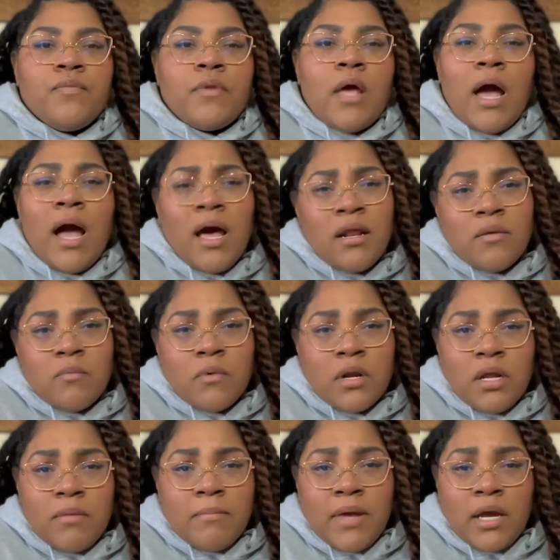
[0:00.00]
I didn't want
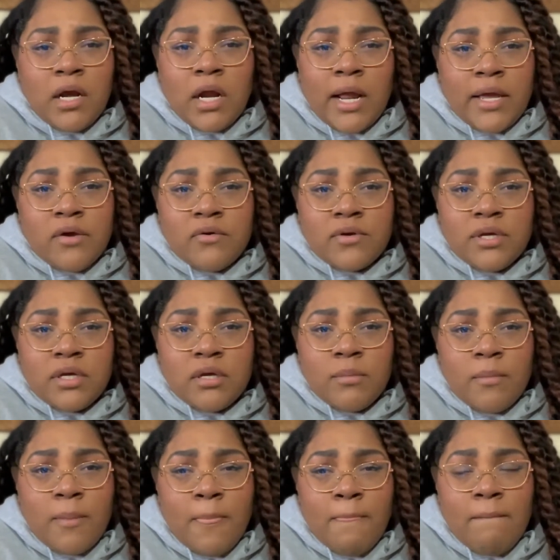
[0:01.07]
to make her angry.
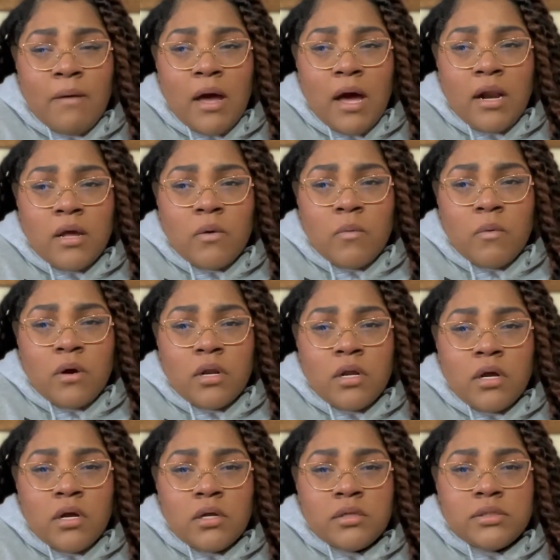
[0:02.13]
I didn't want
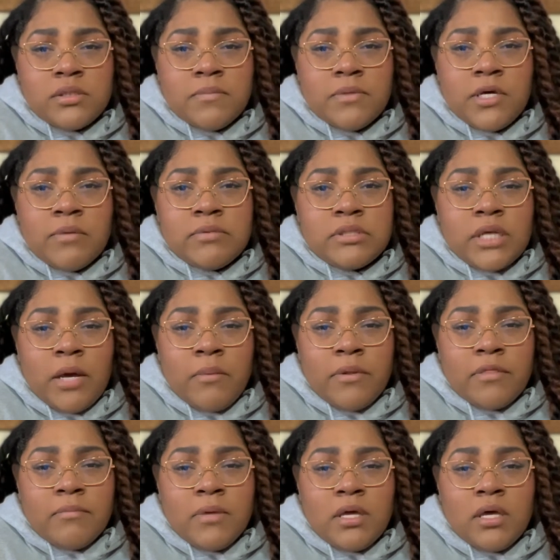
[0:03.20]
her to be upset
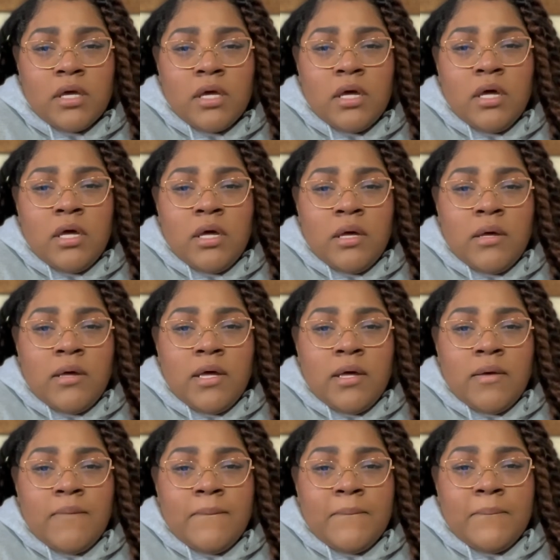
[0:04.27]
with me
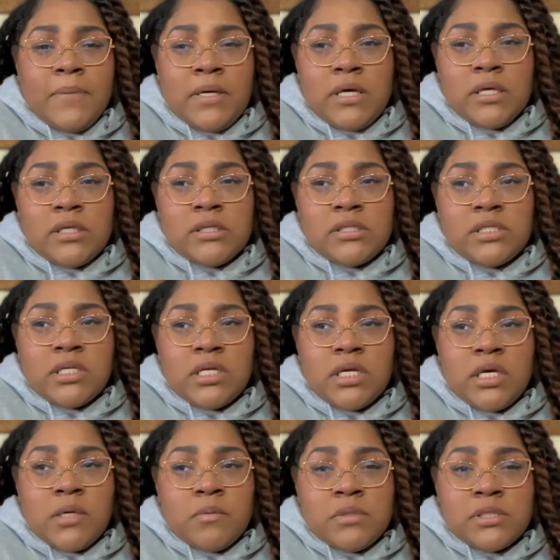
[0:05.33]
because
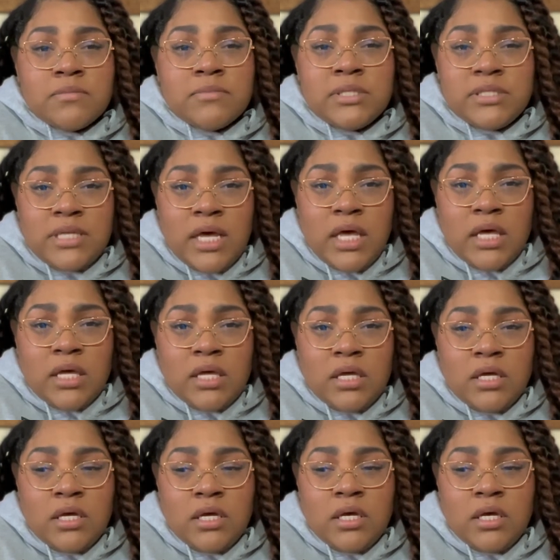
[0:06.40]
it was a mistake.